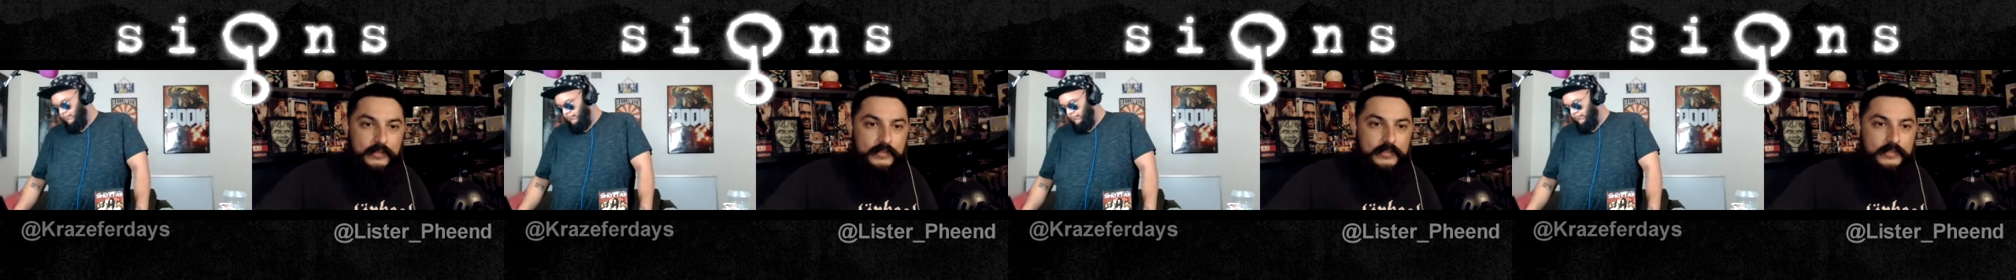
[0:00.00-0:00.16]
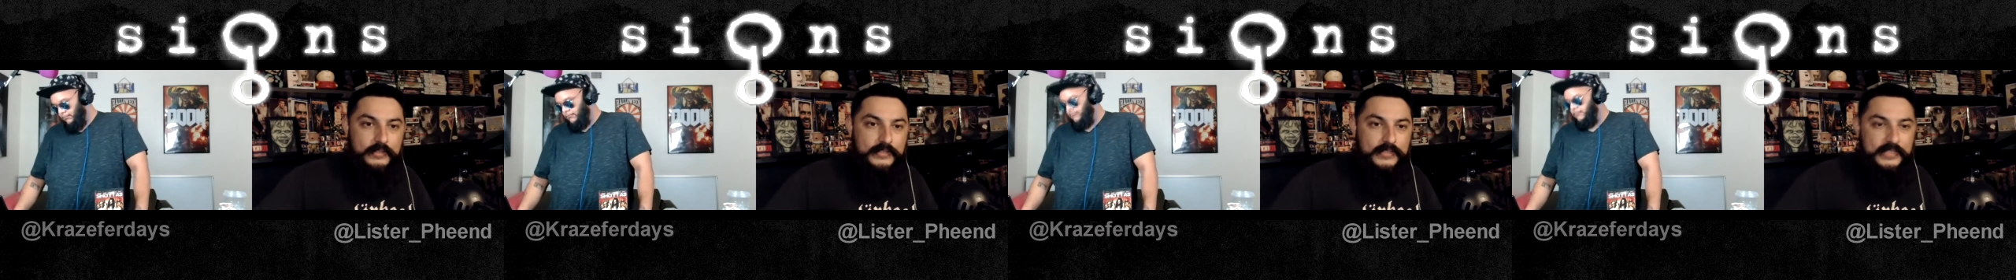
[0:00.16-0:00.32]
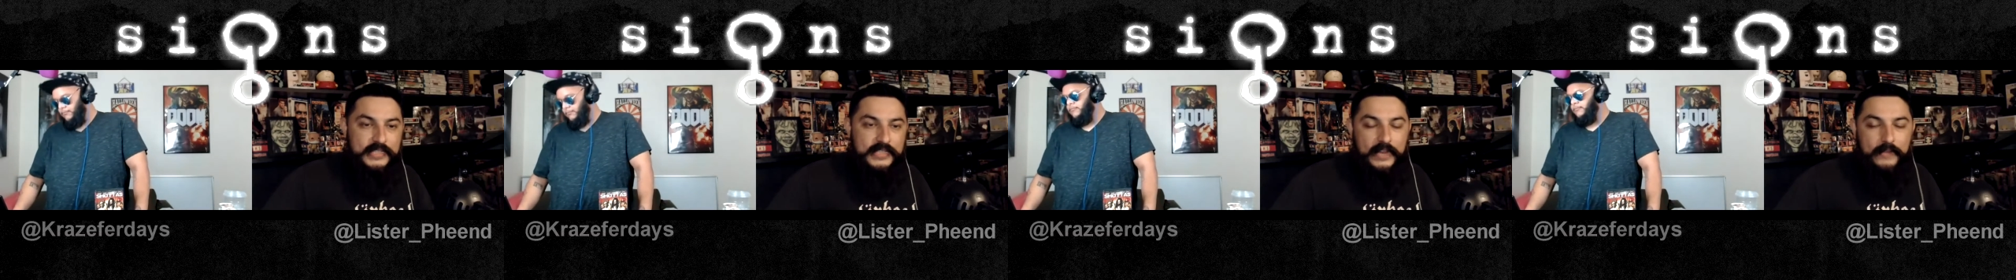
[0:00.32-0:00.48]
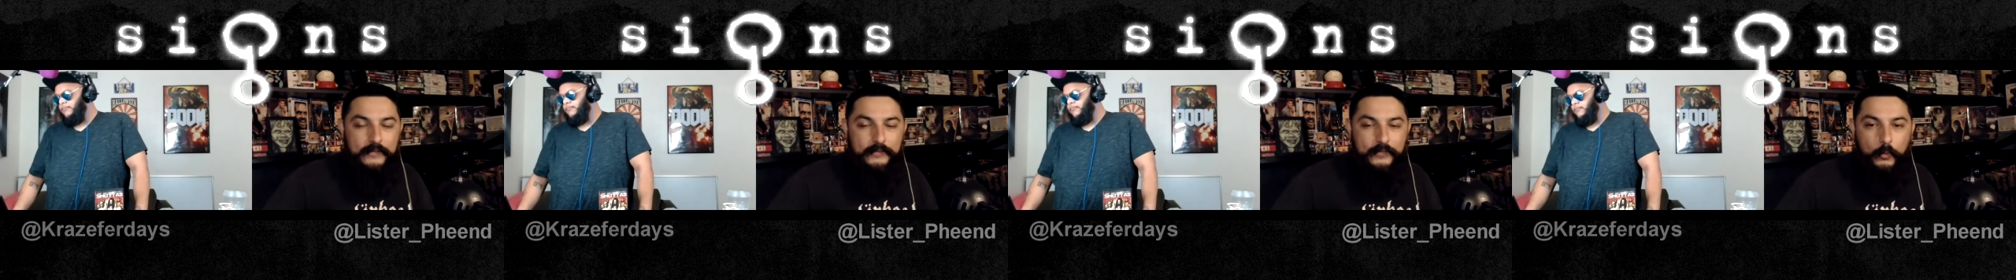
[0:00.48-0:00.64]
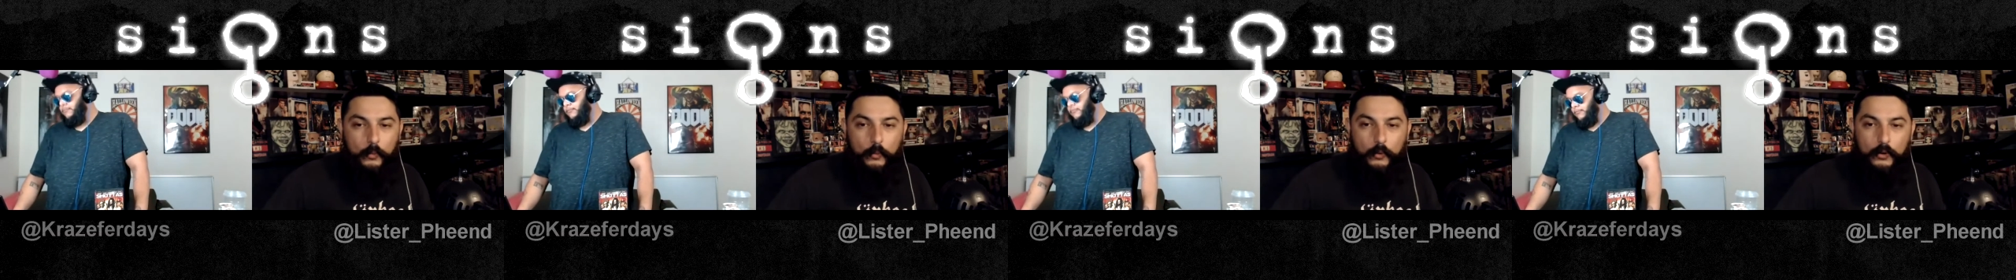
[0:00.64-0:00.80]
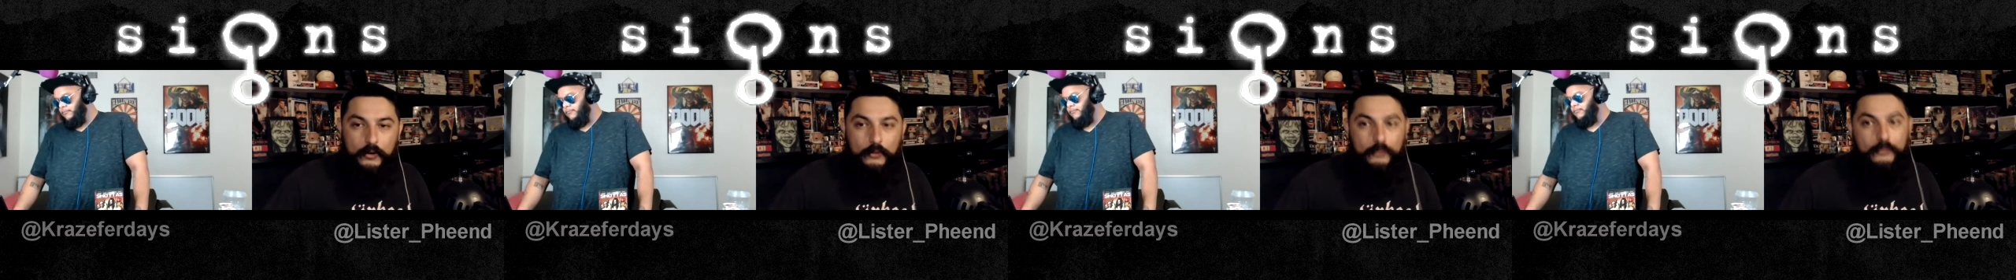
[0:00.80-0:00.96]
save the
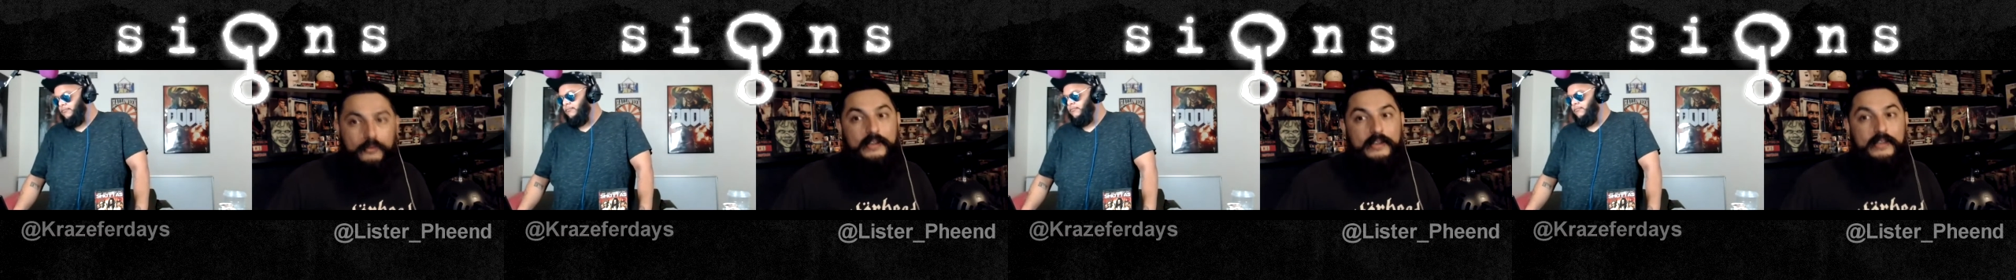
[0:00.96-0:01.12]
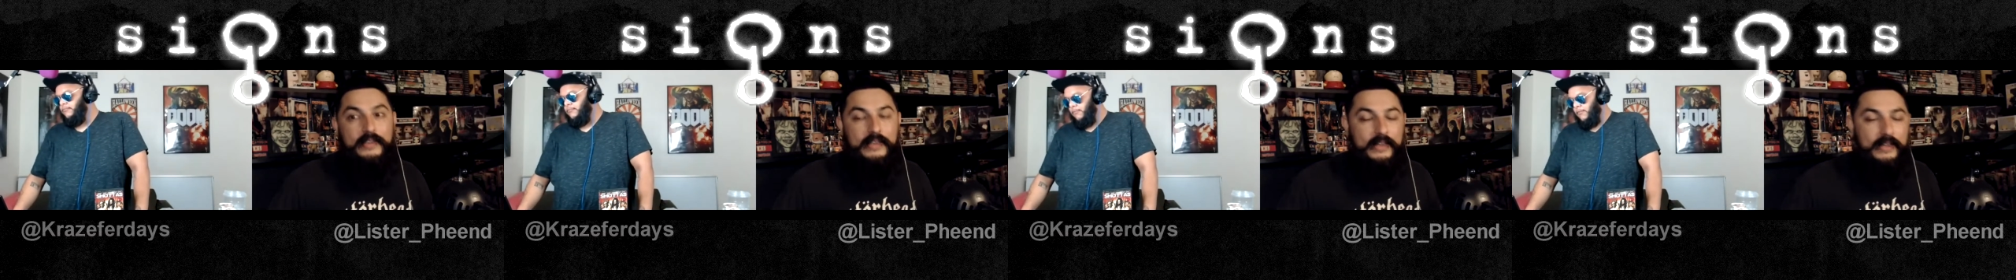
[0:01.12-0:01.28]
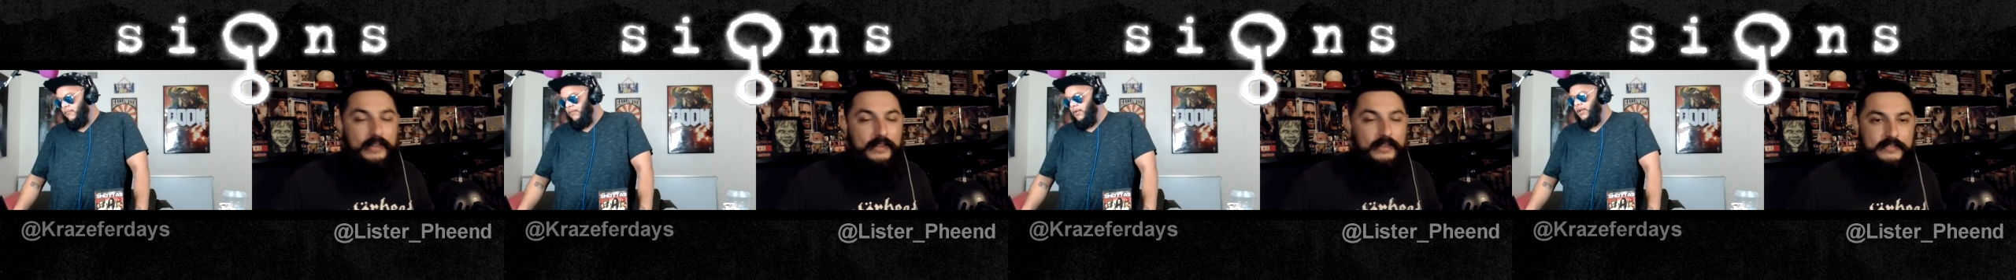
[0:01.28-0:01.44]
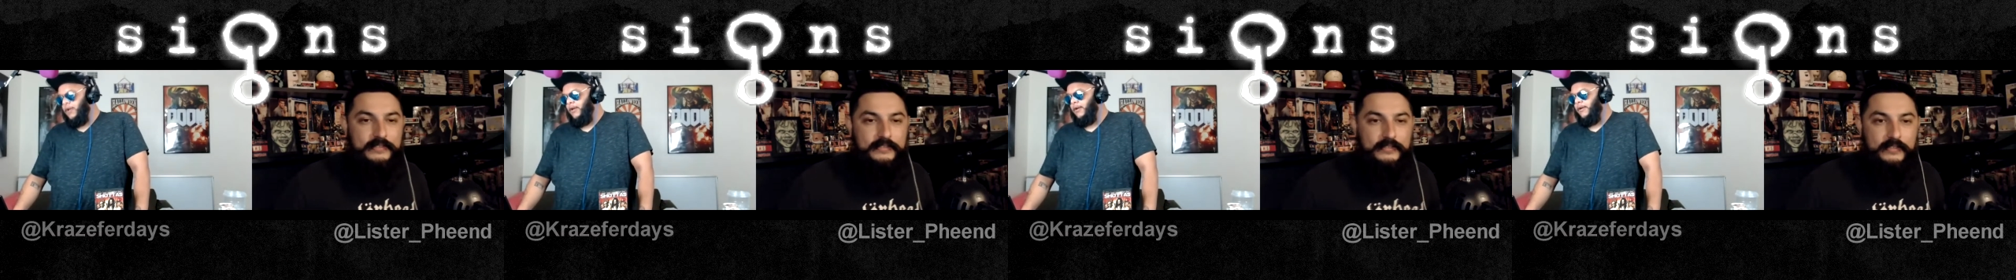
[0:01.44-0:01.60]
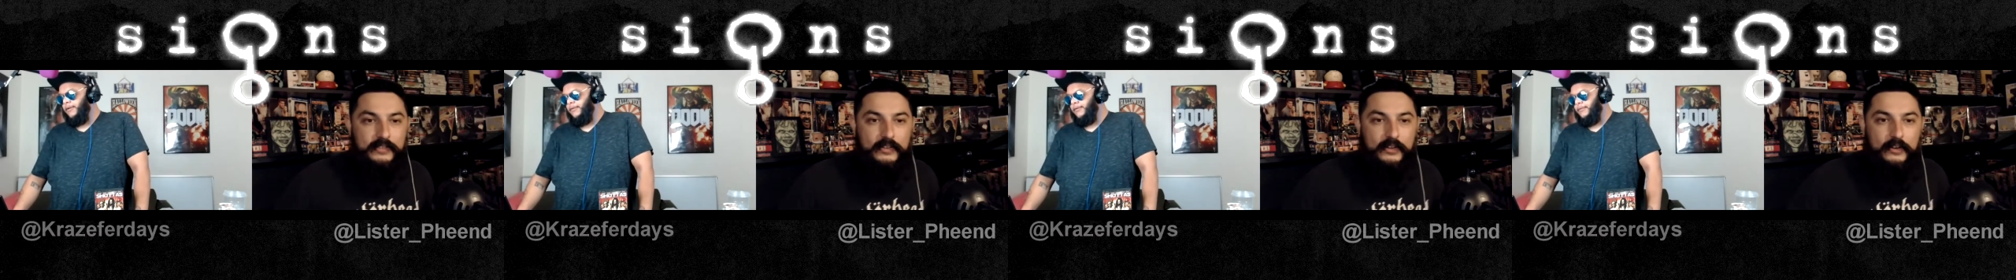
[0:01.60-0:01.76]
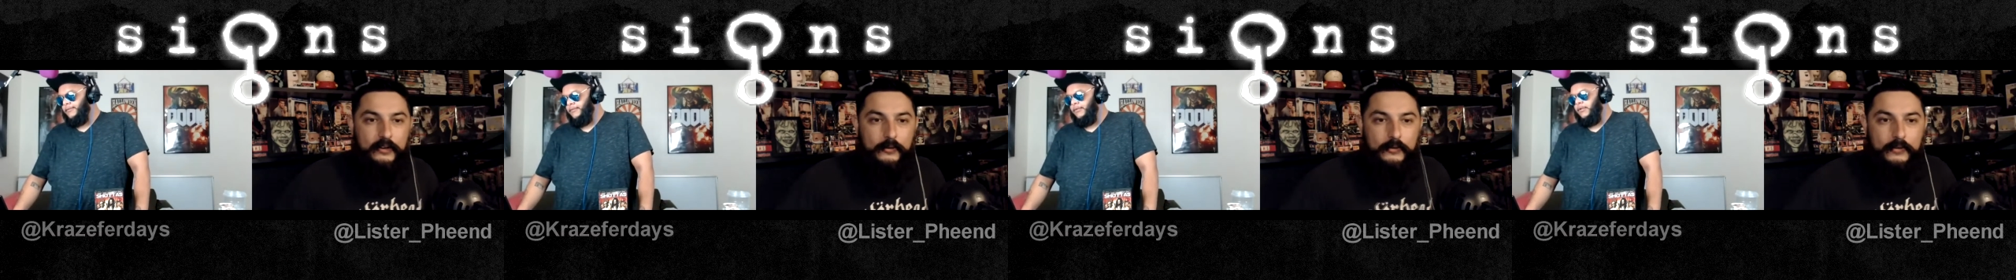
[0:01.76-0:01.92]
world, I guess,
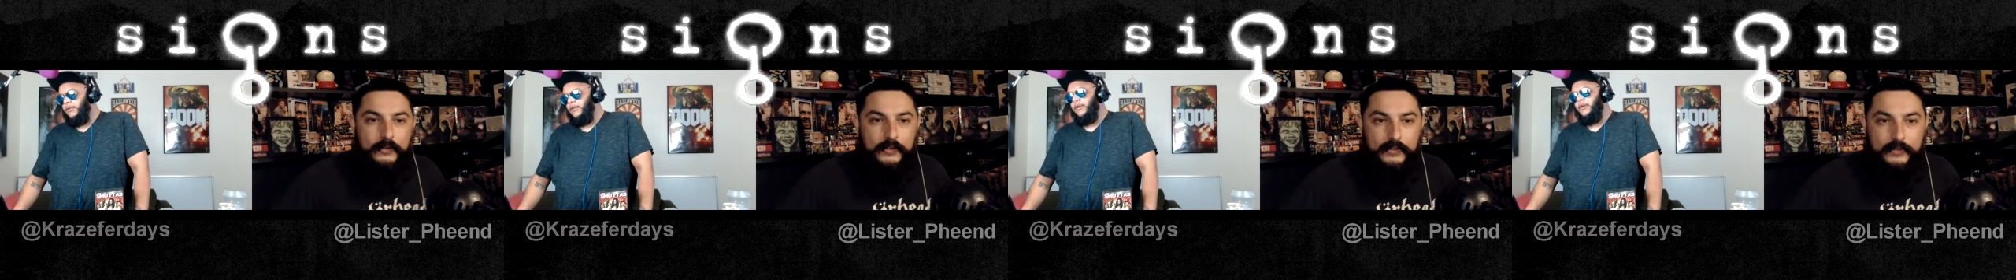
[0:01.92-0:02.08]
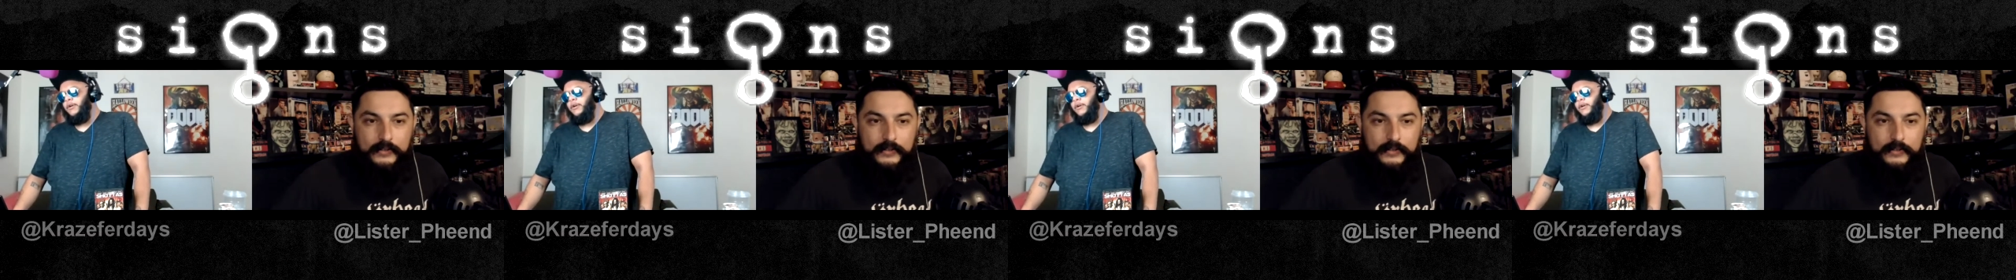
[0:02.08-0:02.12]
you know?